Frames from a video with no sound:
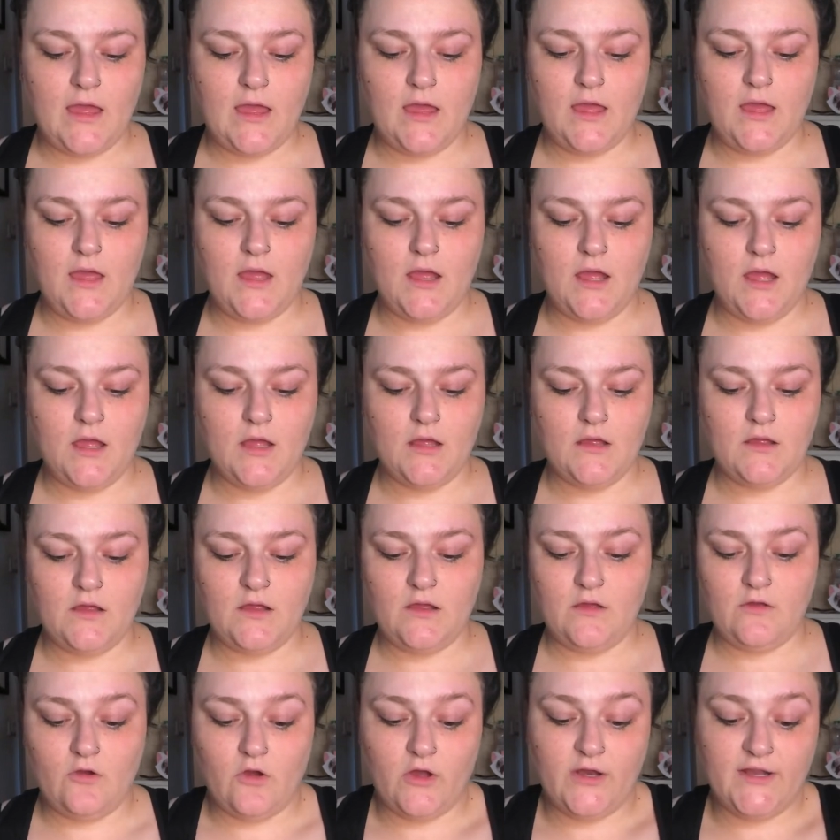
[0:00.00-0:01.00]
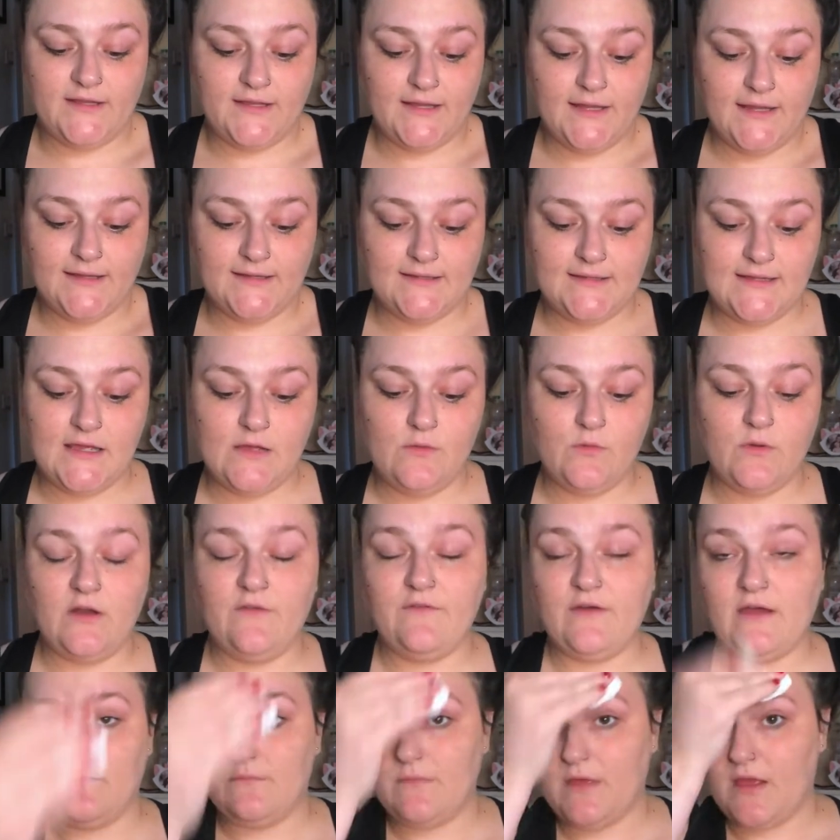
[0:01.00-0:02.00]
uh, on a day like today when
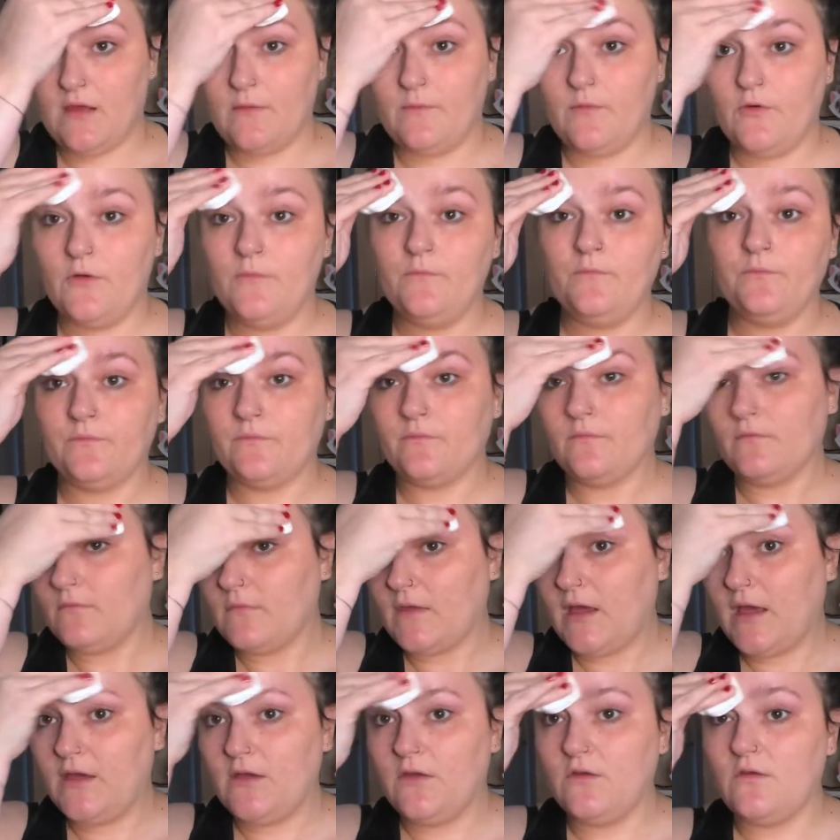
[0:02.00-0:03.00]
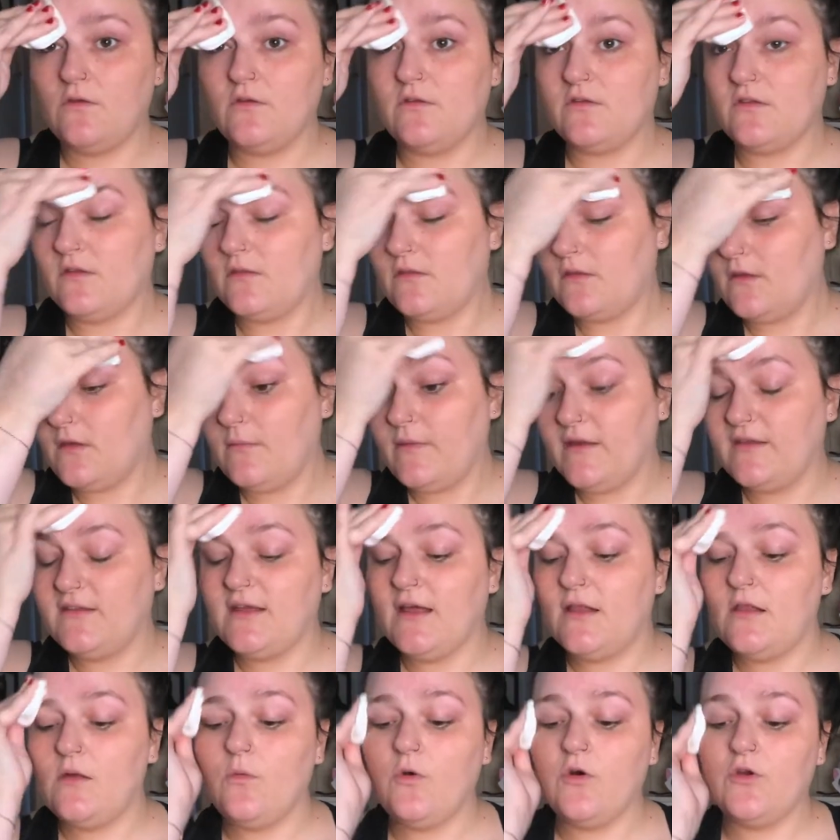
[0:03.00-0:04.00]
I've had makeup on, I use the
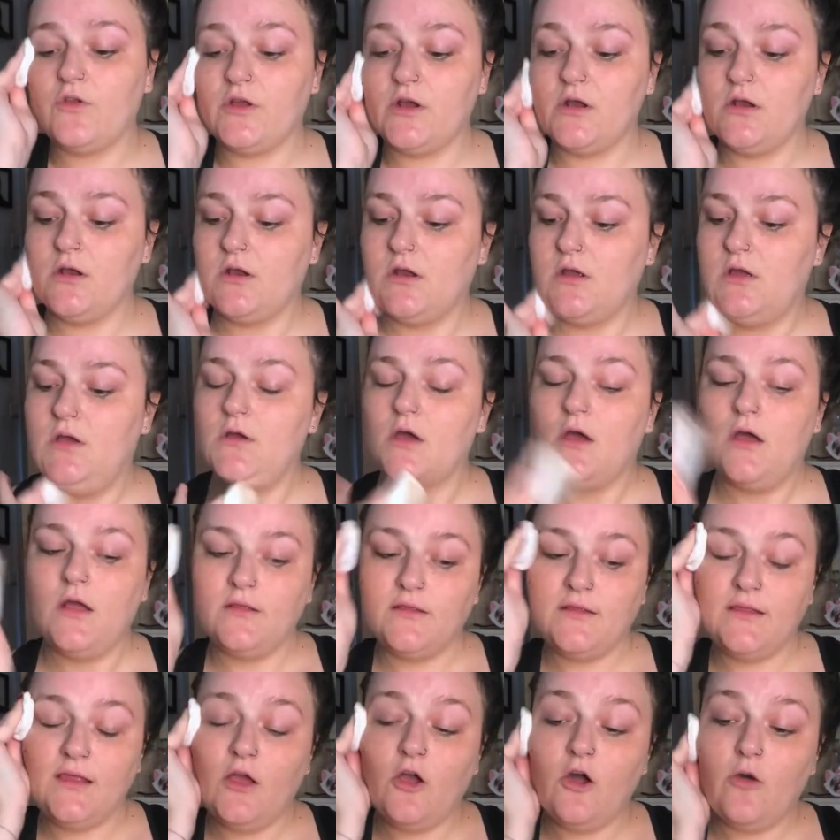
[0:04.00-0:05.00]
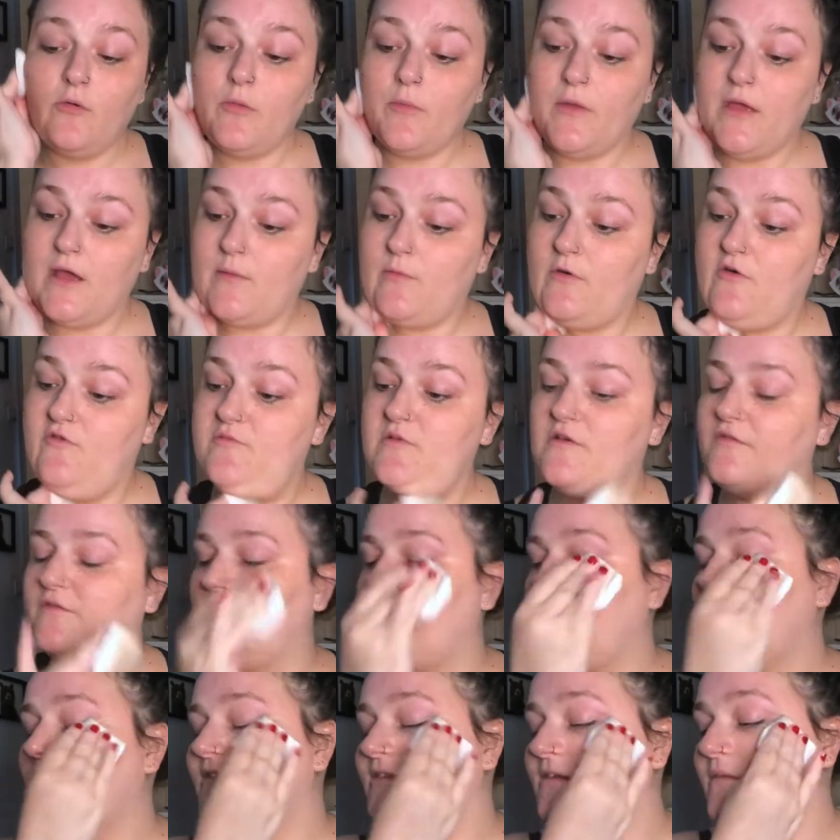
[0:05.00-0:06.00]
micellar water to take all my makeup off my
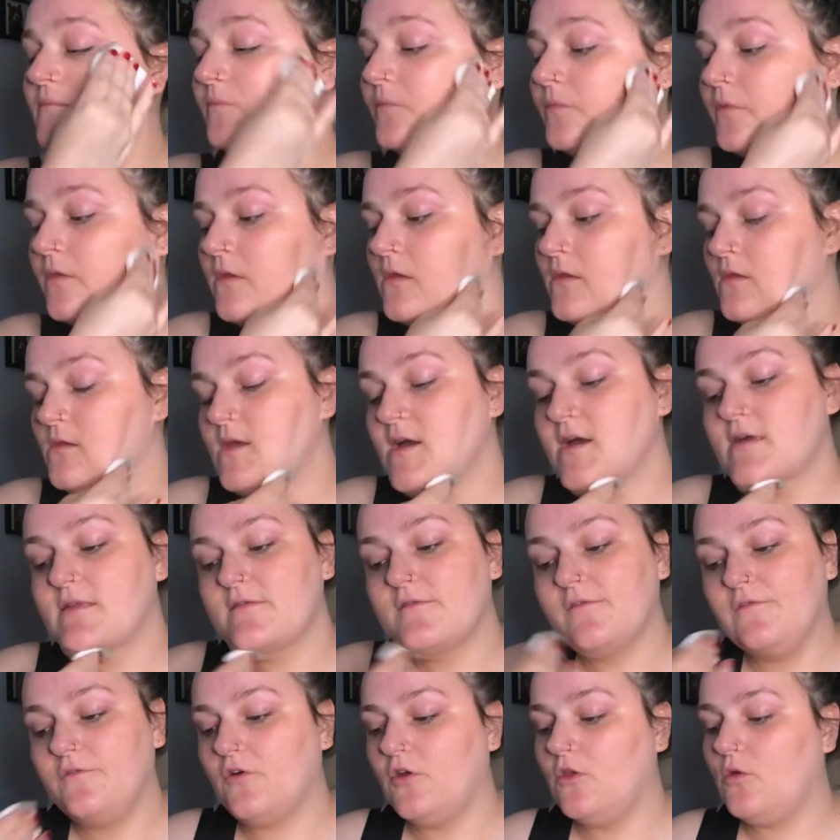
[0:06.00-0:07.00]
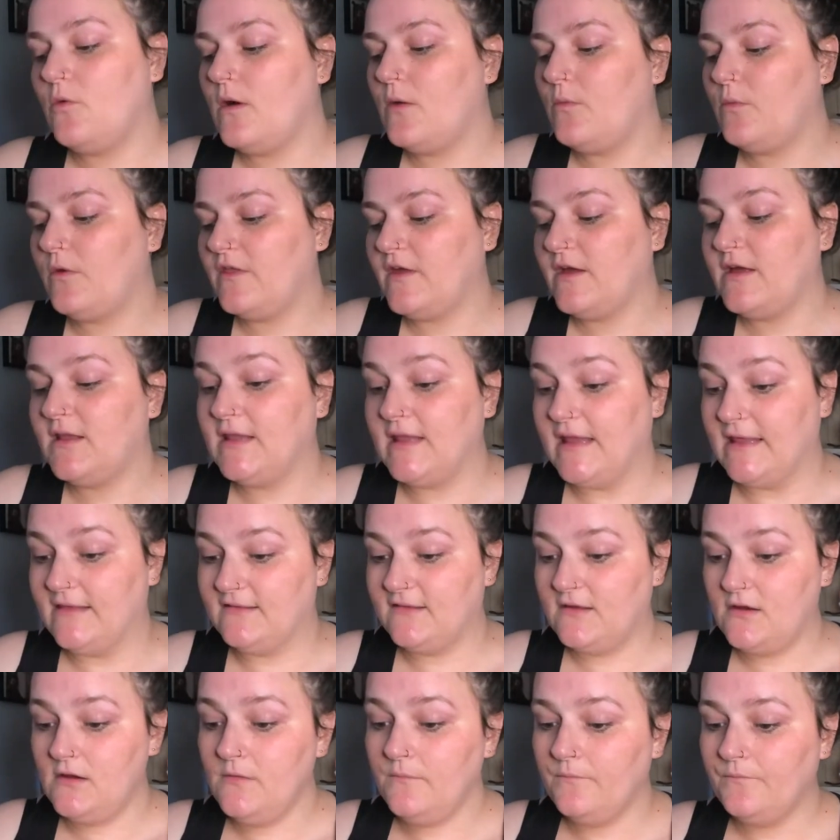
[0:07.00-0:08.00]
face. I then follow up with a
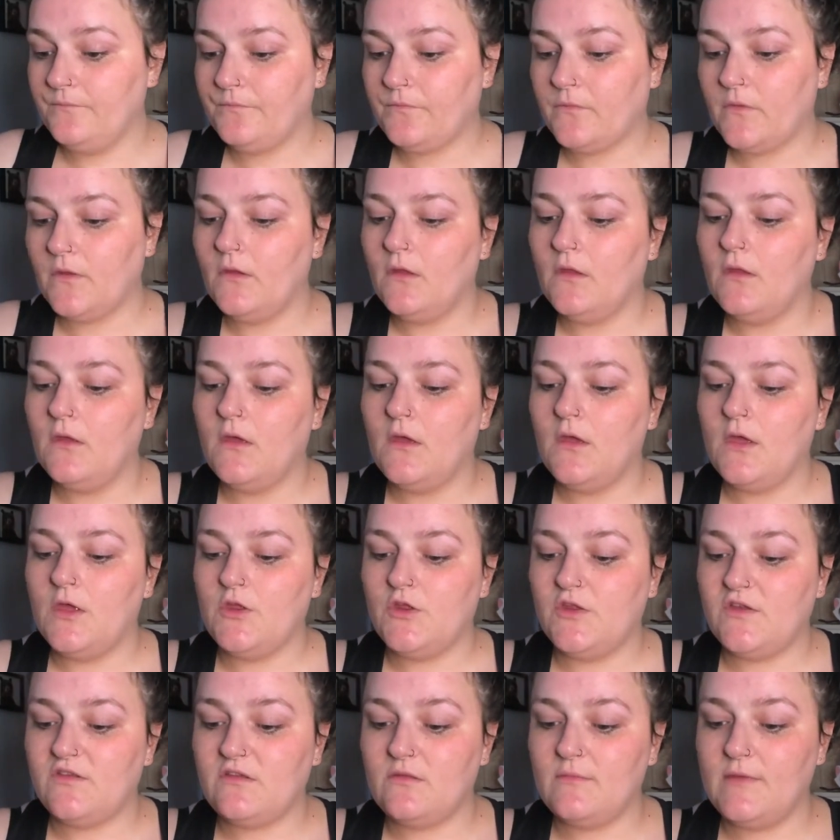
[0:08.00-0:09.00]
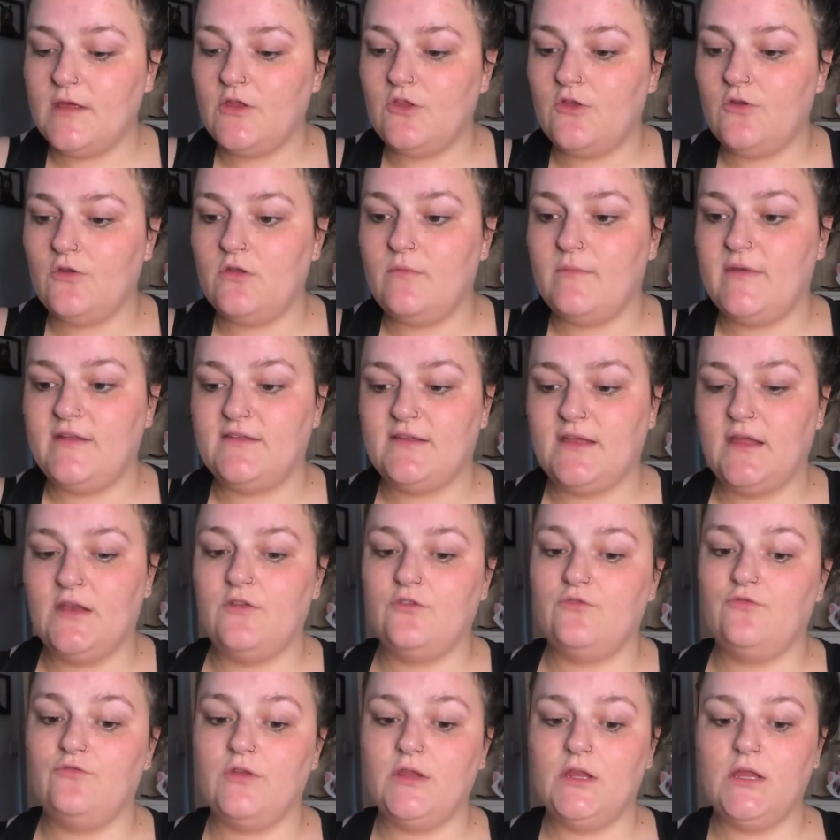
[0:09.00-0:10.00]
cleanser just to make sure that my skin
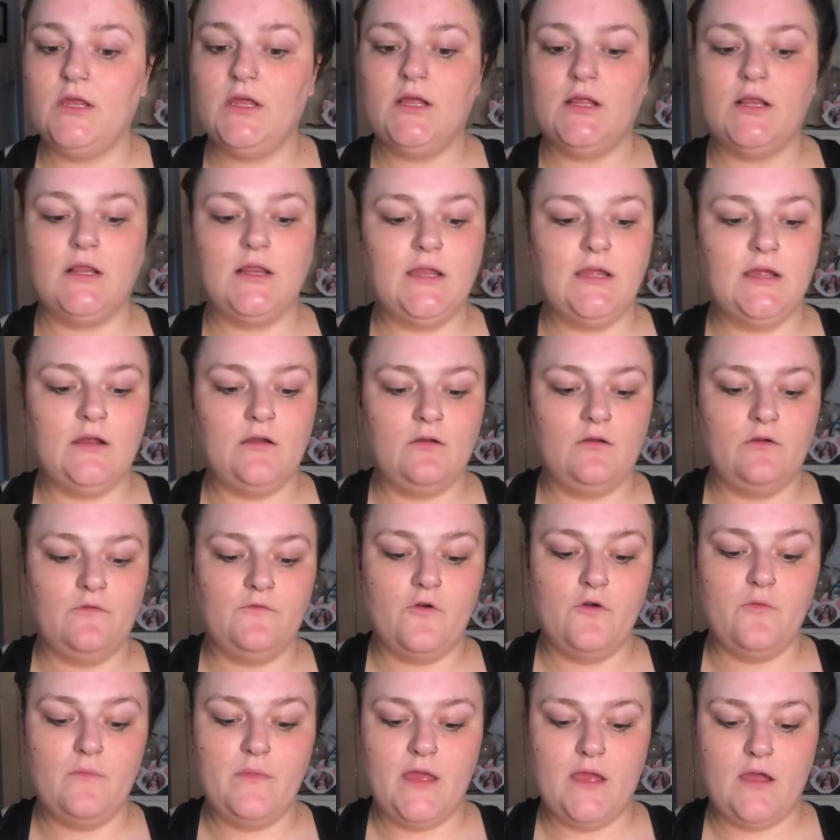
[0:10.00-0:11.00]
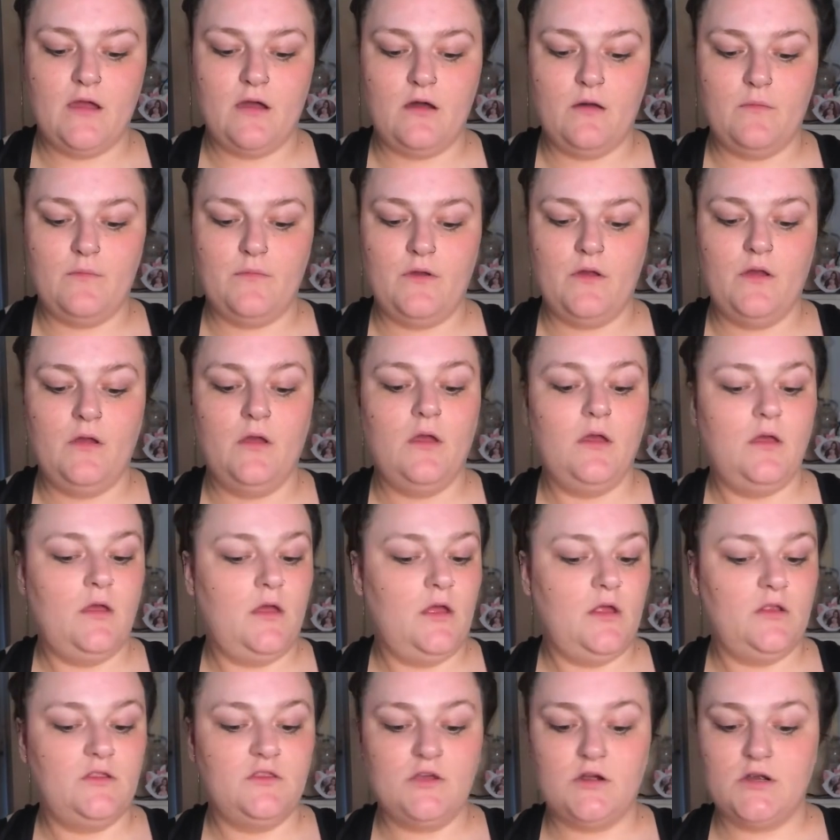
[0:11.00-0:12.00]
is really clear of all makeup,
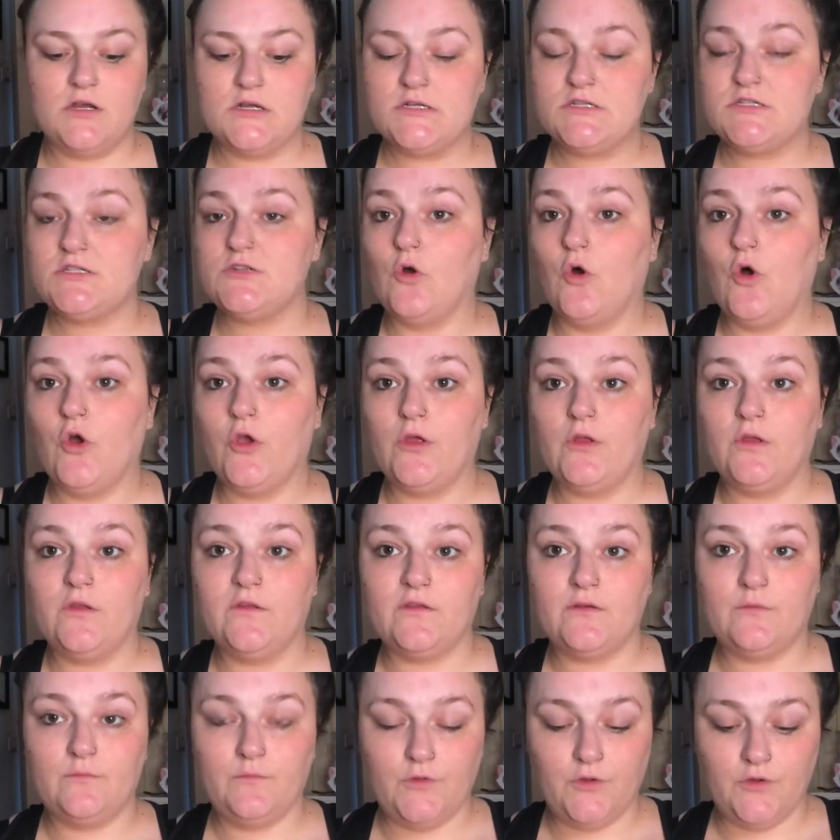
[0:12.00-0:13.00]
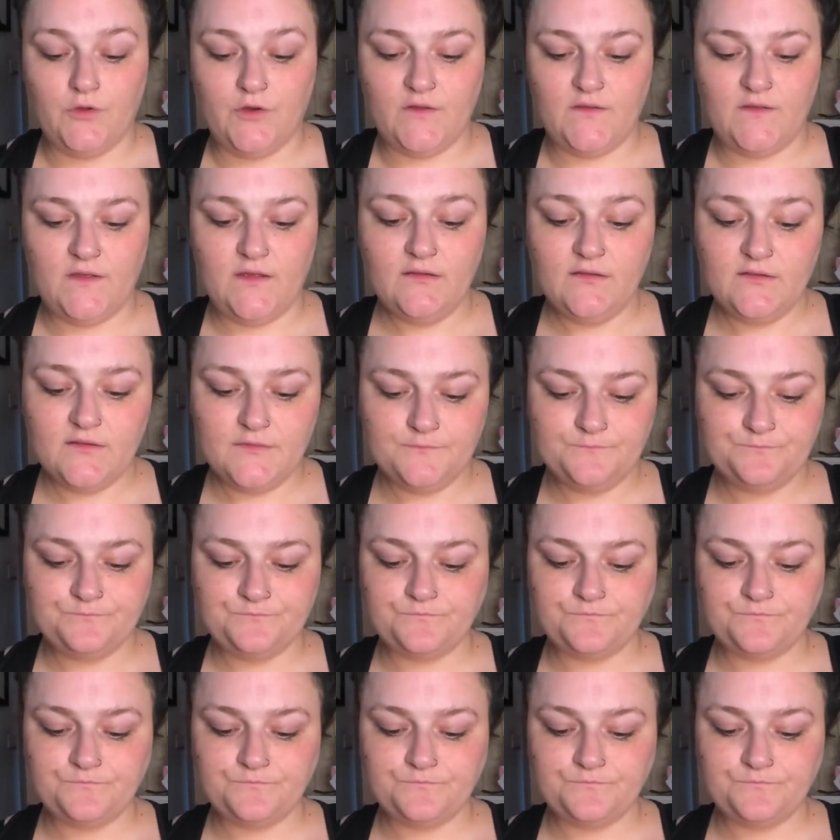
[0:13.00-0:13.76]
dirts, oils and impurities